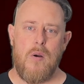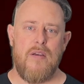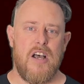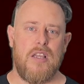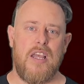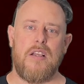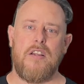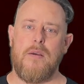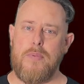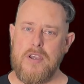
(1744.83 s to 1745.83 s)
However,
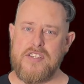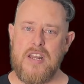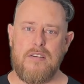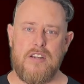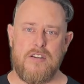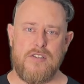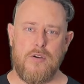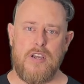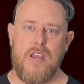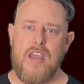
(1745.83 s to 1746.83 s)
legally, a personality
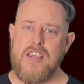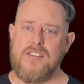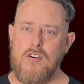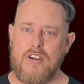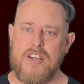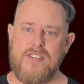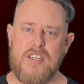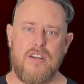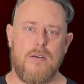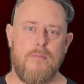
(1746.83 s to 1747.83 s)
disorder is not
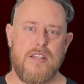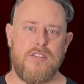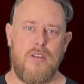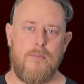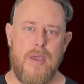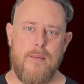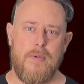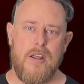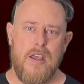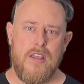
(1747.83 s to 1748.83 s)
considered a mental
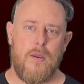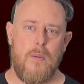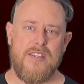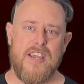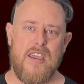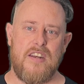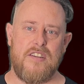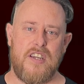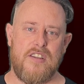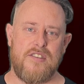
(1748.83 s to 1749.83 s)
impairment that can be
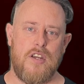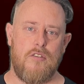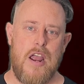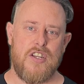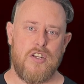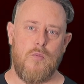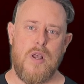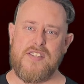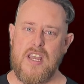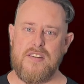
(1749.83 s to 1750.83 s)
taken into
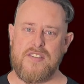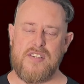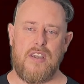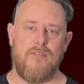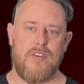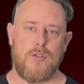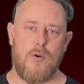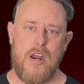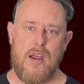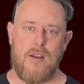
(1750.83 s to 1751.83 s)
consideration when sentencing in
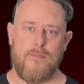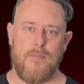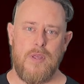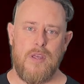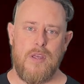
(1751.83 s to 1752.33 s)
Victoria.